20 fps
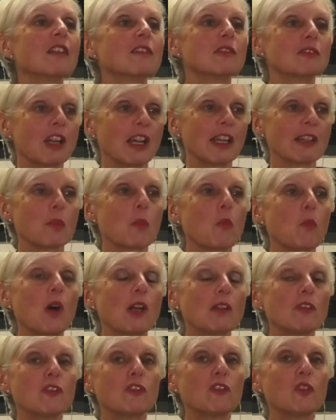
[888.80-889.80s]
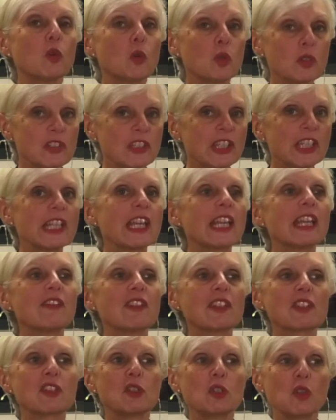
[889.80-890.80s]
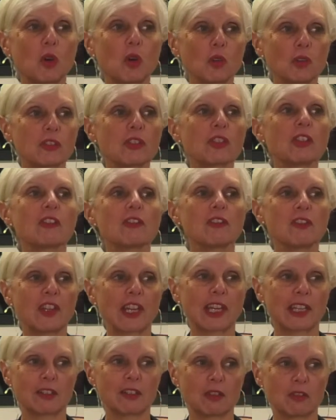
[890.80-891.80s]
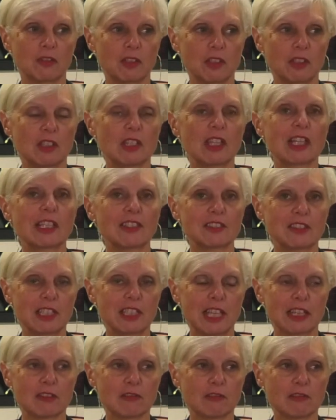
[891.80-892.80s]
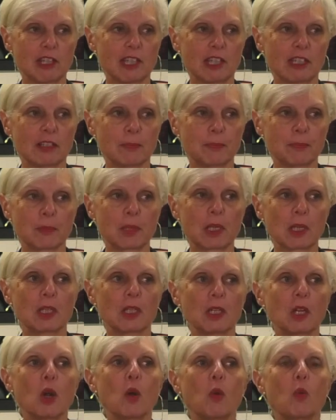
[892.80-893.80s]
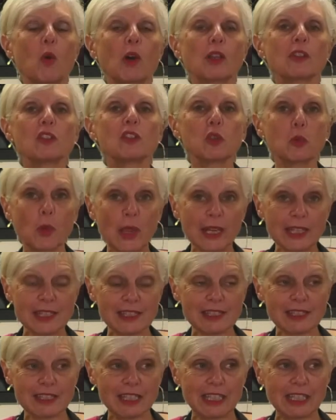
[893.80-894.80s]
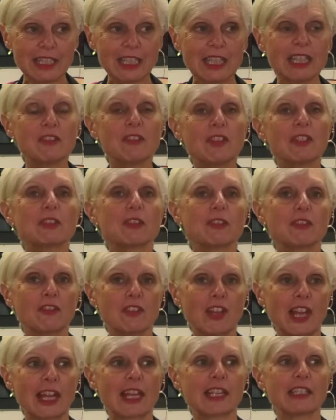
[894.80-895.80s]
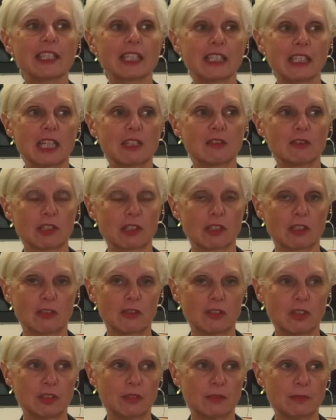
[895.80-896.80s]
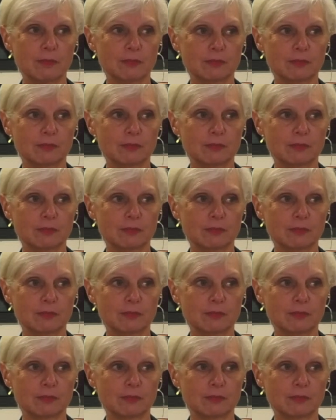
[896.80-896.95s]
Right, 140 if it's not fan oven and it's electric. 120 if it's a fan electric oven.